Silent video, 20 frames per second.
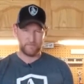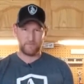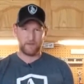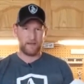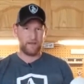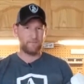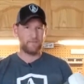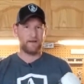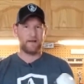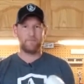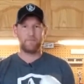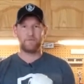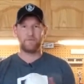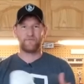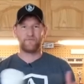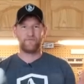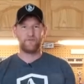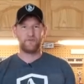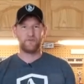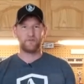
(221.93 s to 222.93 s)
I'm, I'm in
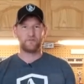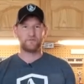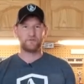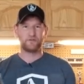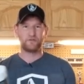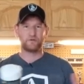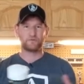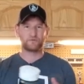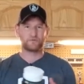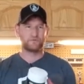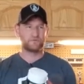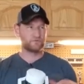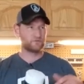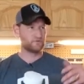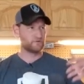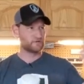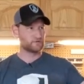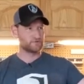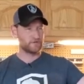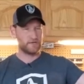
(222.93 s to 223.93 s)
the field, you know,
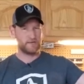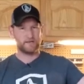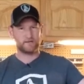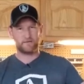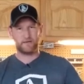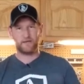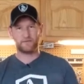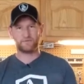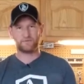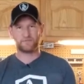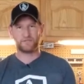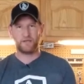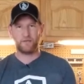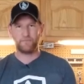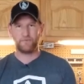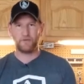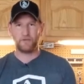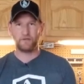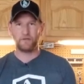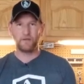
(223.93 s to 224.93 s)
doing a training class or
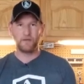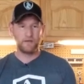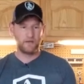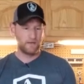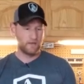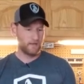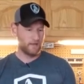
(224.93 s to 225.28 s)
something,